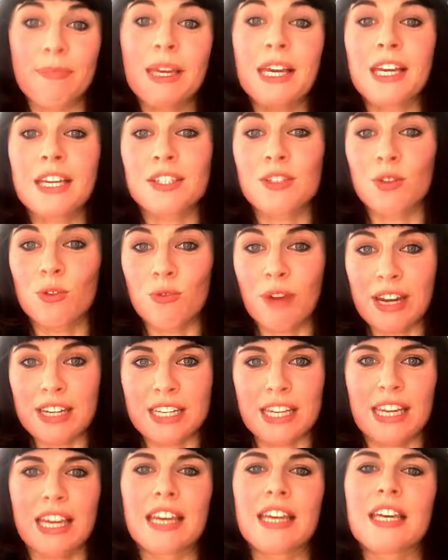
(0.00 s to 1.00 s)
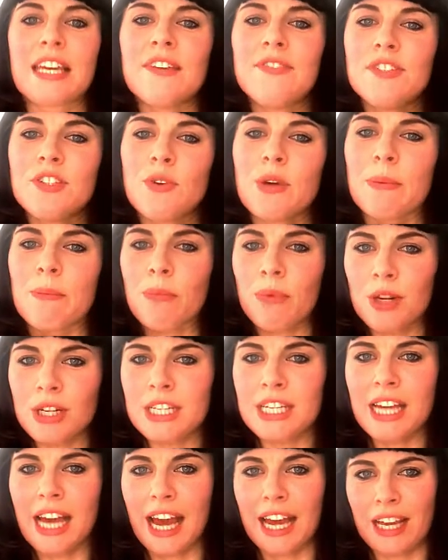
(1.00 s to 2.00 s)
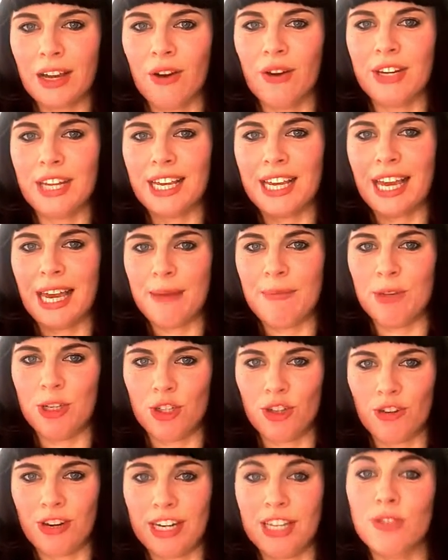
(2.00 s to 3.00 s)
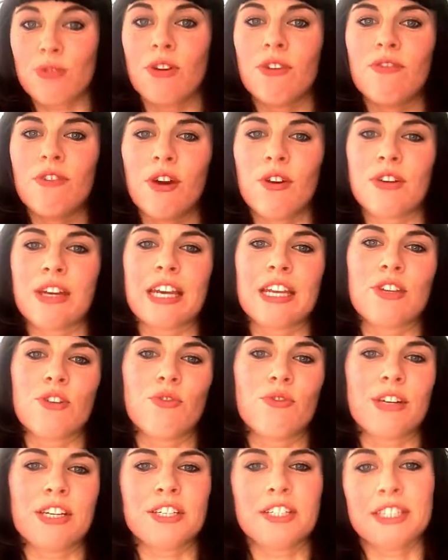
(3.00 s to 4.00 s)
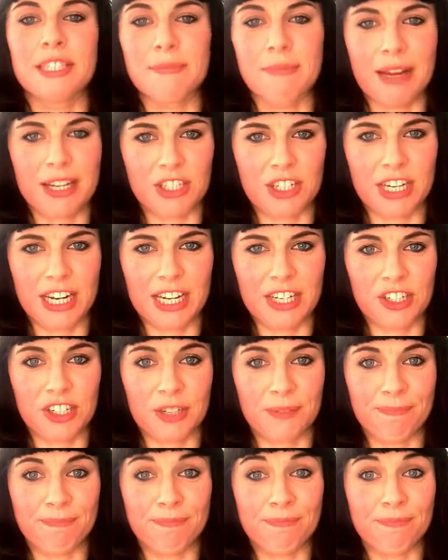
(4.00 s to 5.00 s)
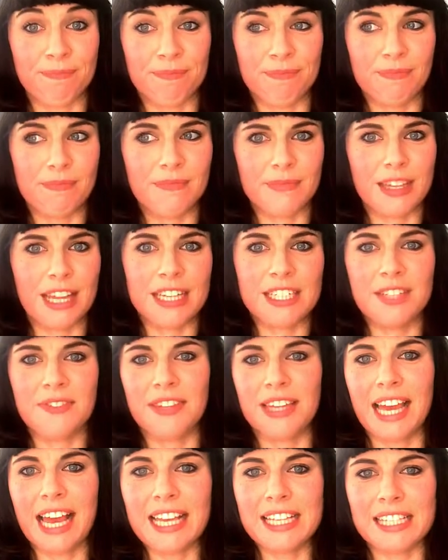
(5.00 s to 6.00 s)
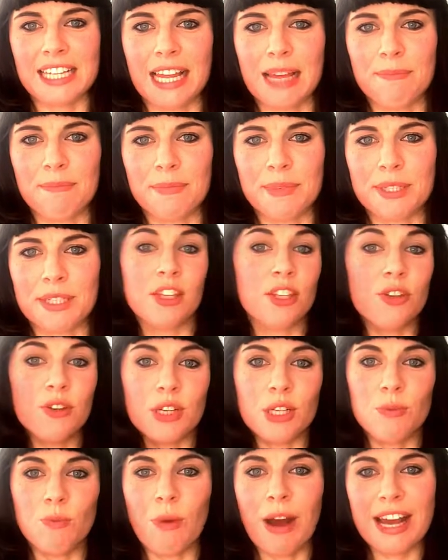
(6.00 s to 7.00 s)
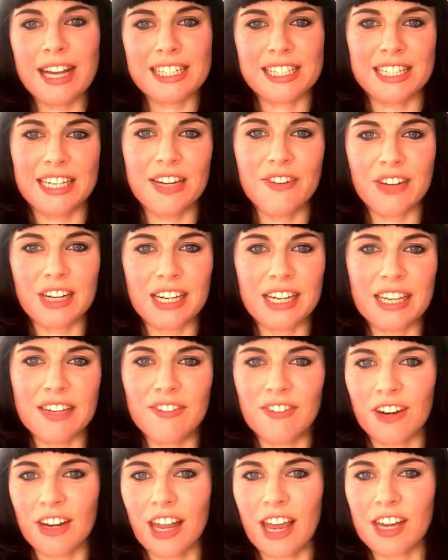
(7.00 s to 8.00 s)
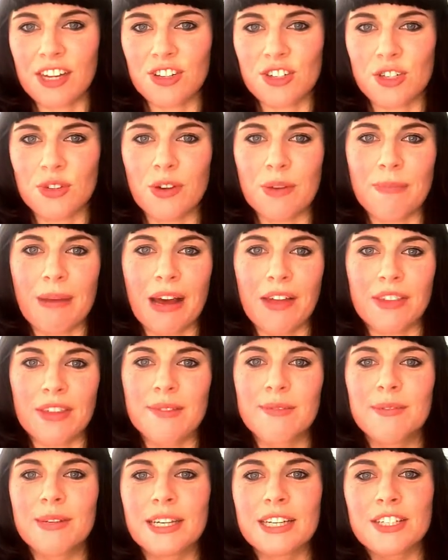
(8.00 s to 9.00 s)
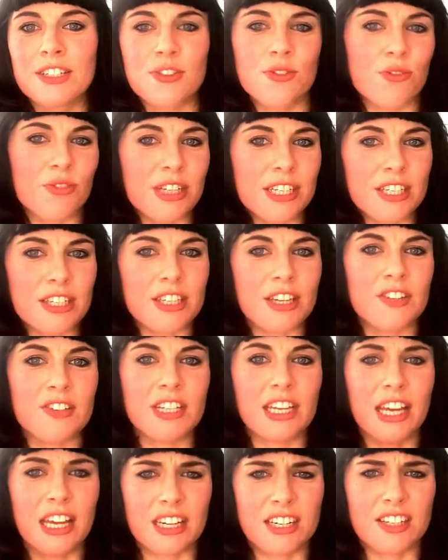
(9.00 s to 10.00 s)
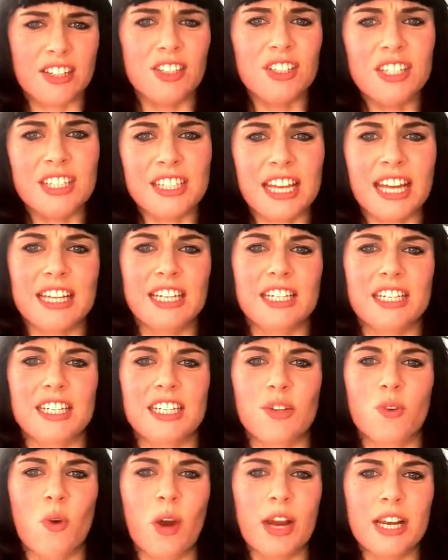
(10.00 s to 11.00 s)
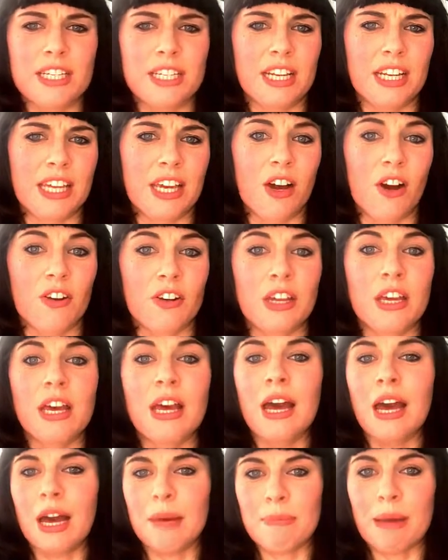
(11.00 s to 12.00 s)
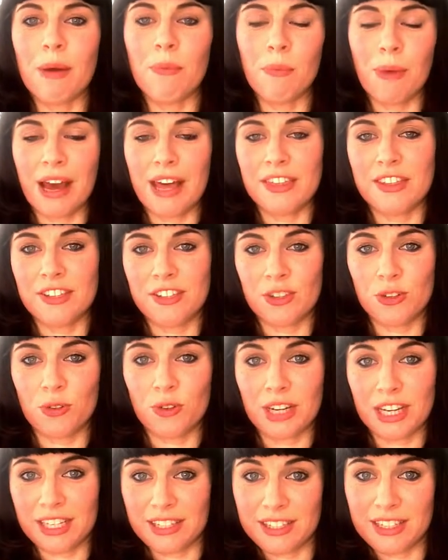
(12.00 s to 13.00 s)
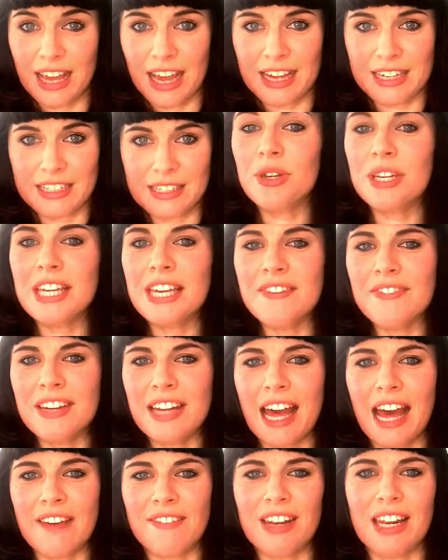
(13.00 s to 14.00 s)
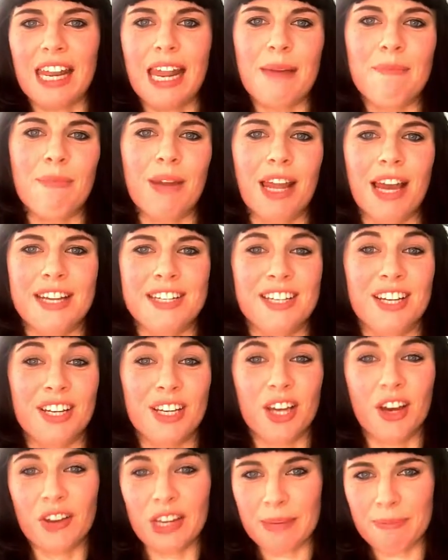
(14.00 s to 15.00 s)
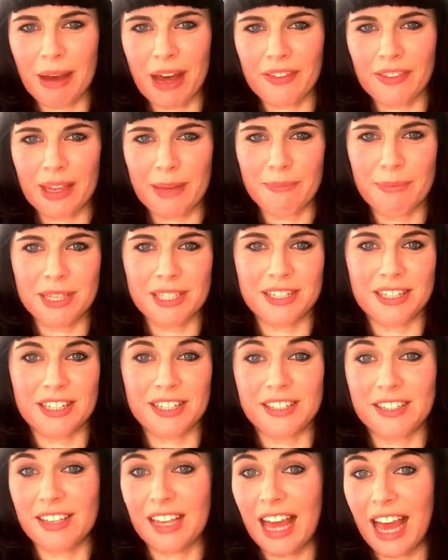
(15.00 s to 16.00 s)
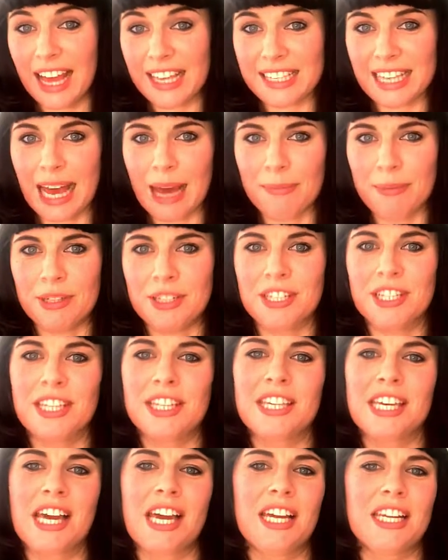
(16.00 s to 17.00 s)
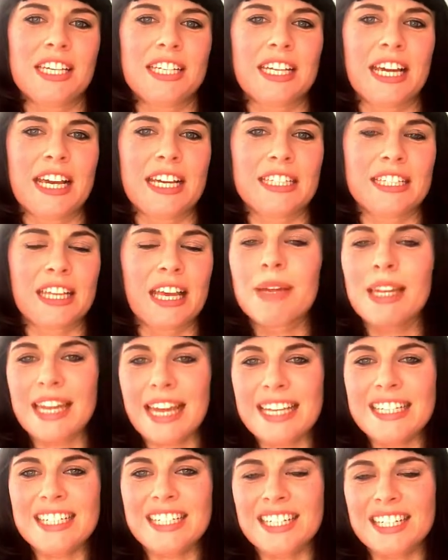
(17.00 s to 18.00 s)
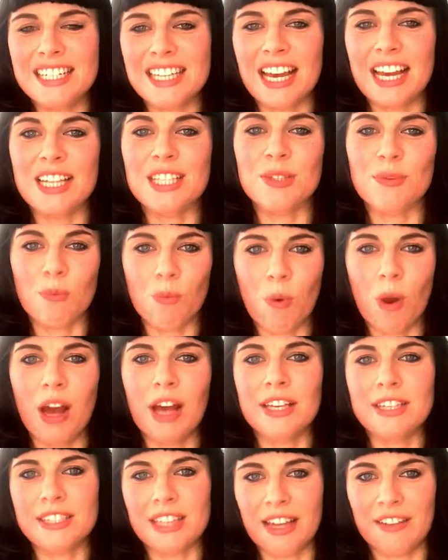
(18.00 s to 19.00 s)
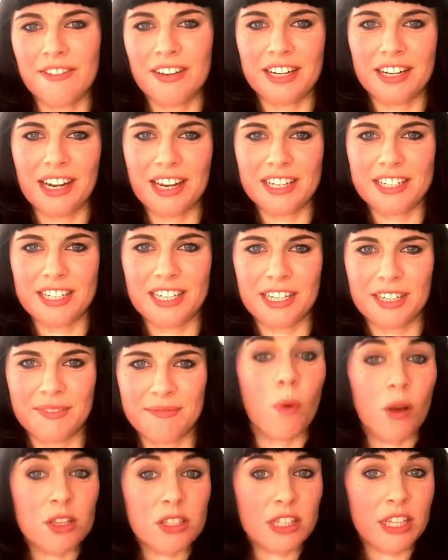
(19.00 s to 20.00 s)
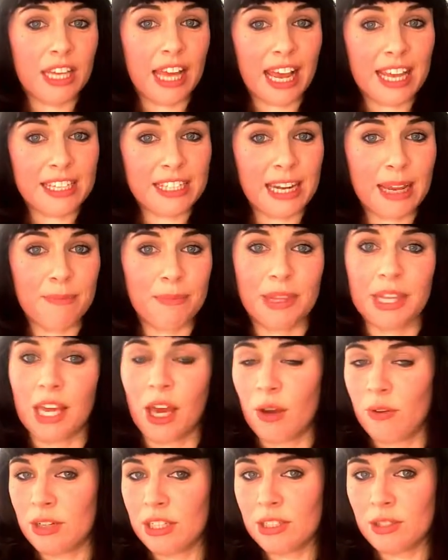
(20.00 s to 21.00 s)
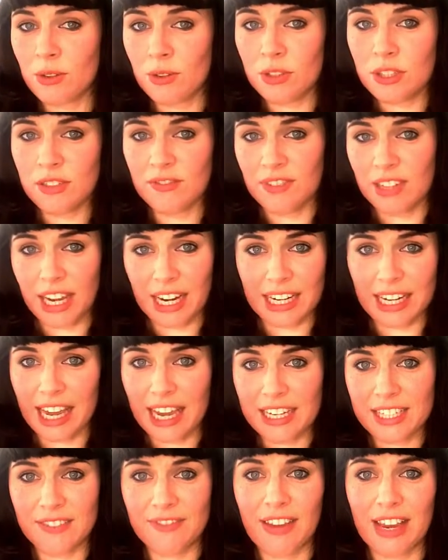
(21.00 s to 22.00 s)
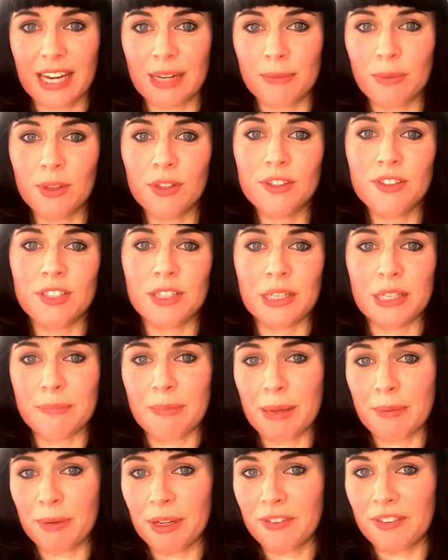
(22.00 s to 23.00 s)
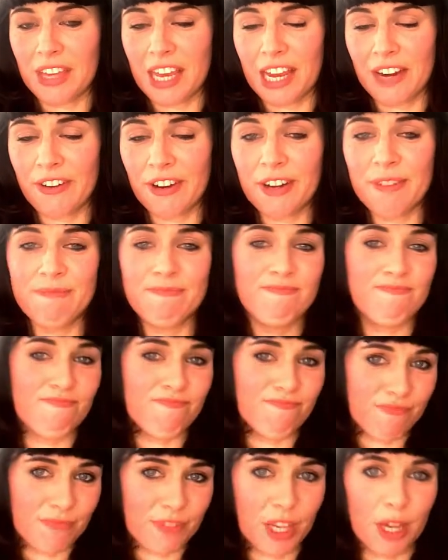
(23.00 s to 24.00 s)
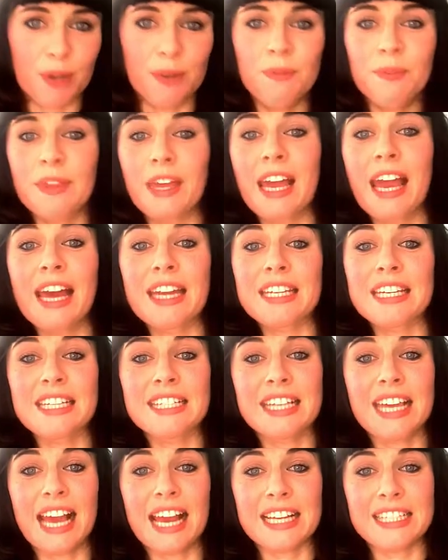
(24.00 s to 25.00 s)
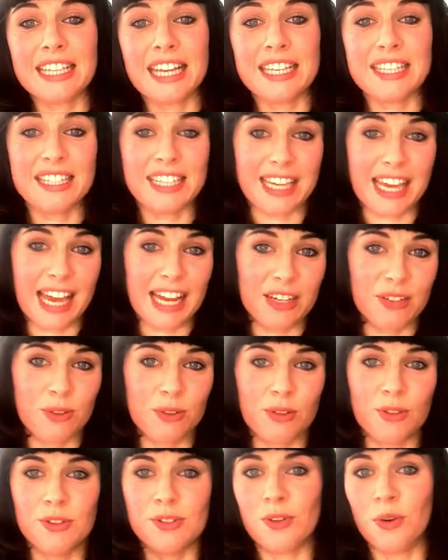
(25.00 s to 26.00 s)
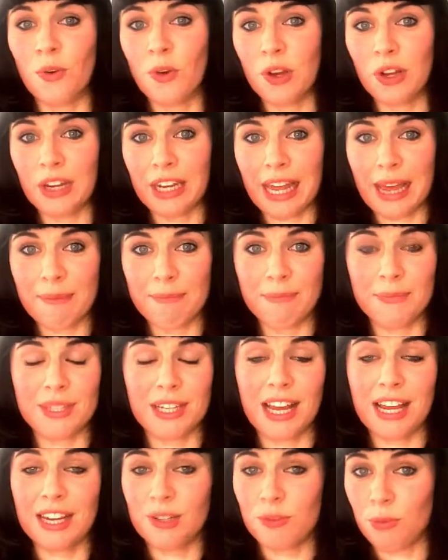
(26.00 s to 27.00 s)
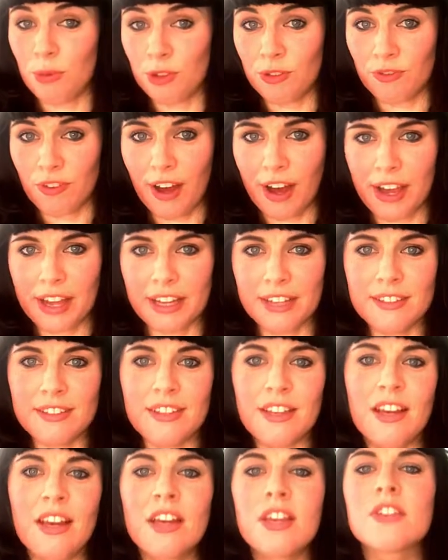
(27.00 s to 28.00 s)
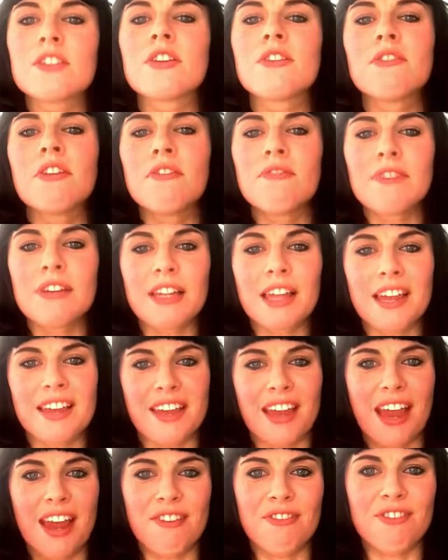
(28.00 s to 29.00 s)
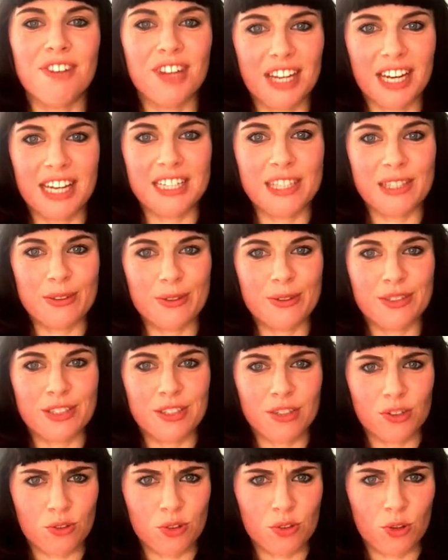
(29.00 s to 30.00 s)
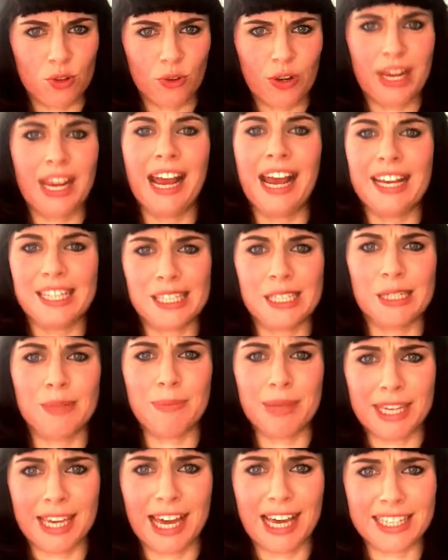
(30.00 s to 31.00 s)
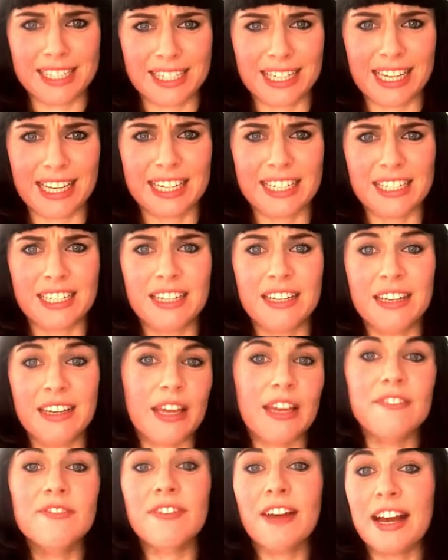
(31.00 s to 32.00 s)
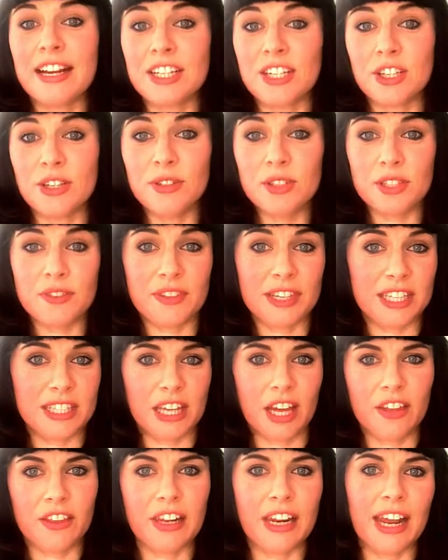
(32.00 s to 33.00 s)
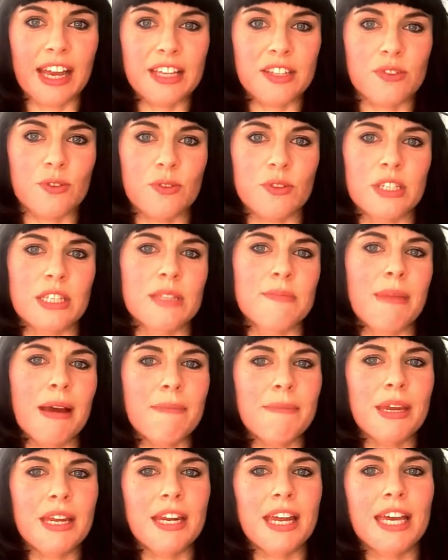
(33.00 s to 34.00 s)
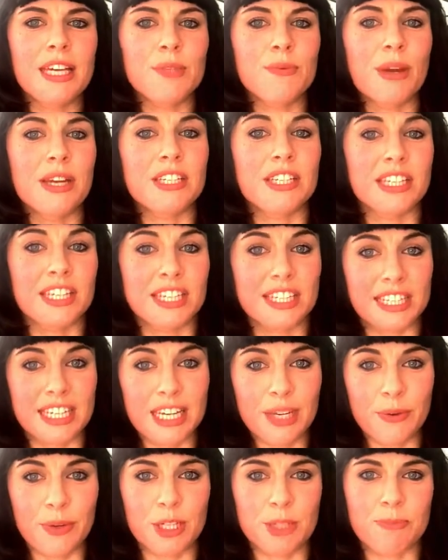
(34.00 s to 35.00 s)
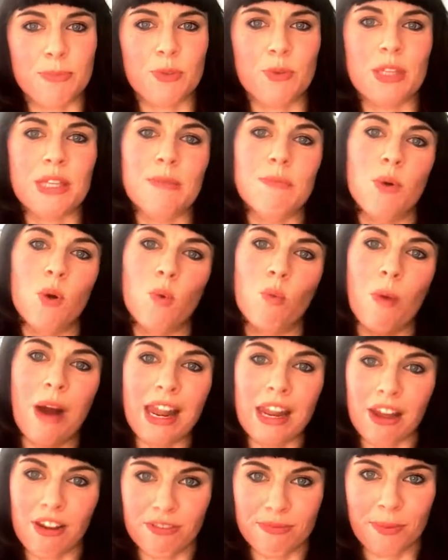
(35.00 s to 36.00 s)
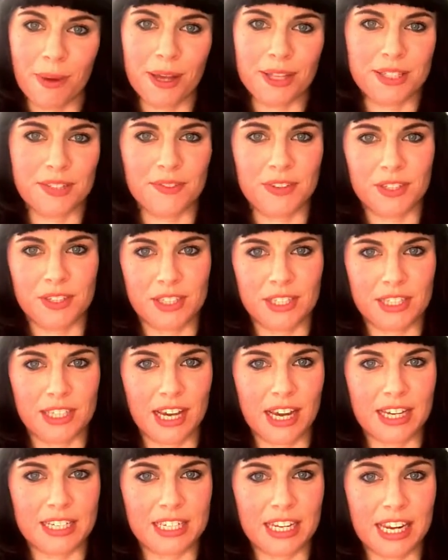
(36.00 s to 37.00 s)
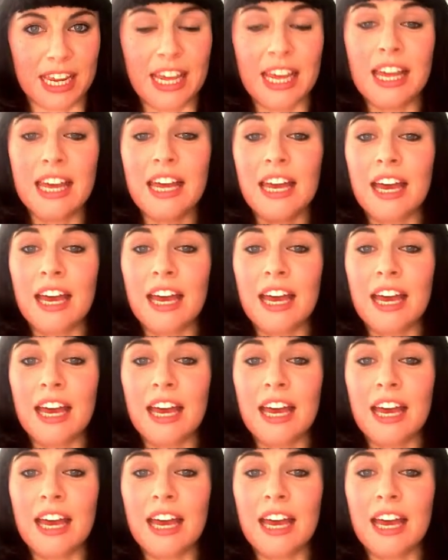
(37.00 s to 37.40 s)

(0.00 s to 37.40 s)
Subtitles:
Because already it gives you a pretty iconic imagery to evoke in your reader's imagination. That of the gas lamps. You can wax lyrically for a line or two about them, and your reader's going to get a good sense quite early on about where the story is set. You can even have a lamplighter going about their business, as happened in the early days, but later designs were self-igniting. Was the gas lamp the only source of nightlight available to the people of the era? No, they had easy access to candles, oil lamps, and wood fires, so don't feel like every light source in your story has to be gas lit. In fact, use of these other light sources might be a nice way to distinguish between the more well-off parts of your society